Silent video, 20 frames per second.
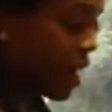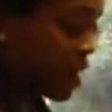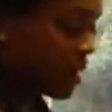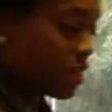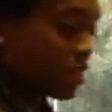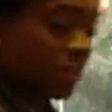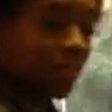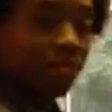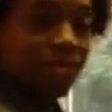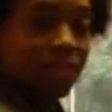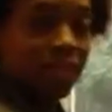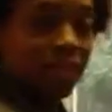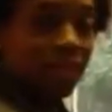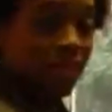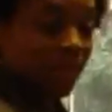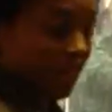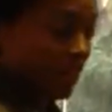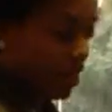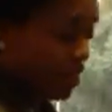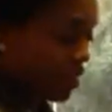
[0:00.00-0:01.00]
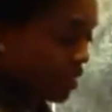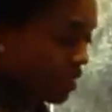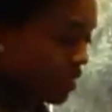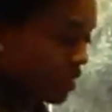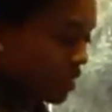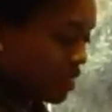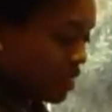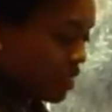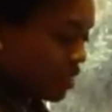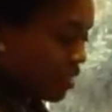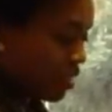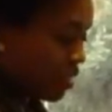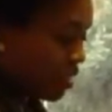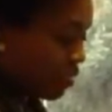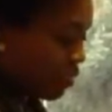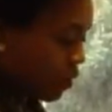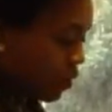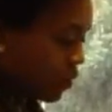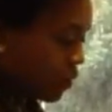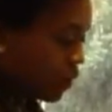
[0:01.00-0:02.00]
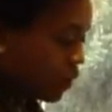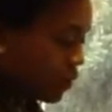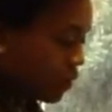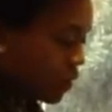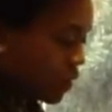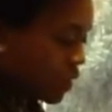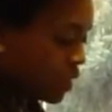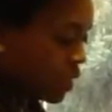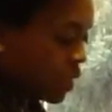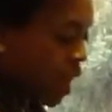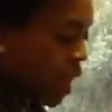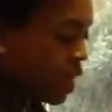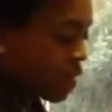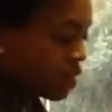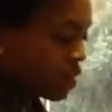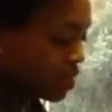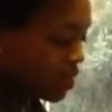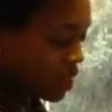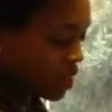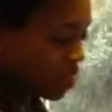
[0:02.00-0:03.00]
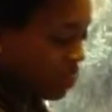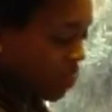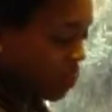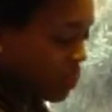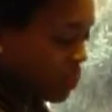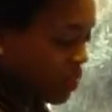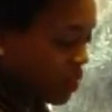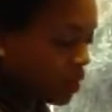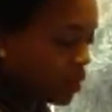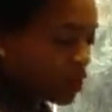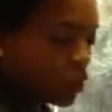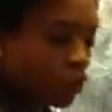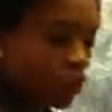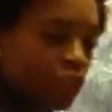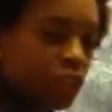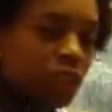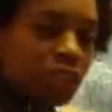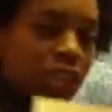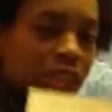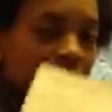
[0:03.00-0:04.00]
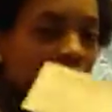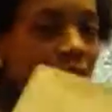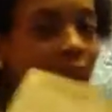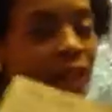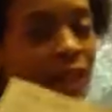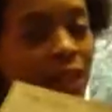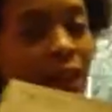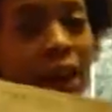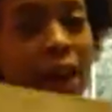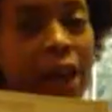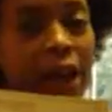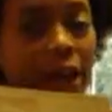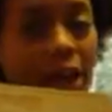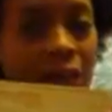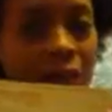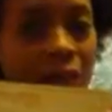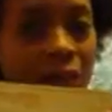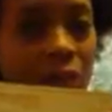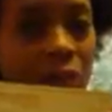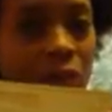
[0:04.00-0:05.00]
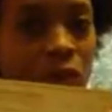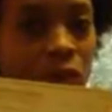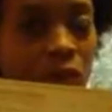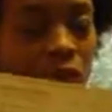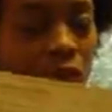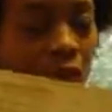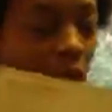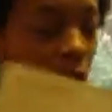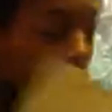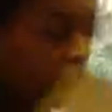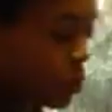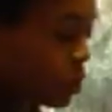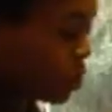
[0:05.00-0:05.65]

Lazarus for $15. And my mother, she signed that, Michelle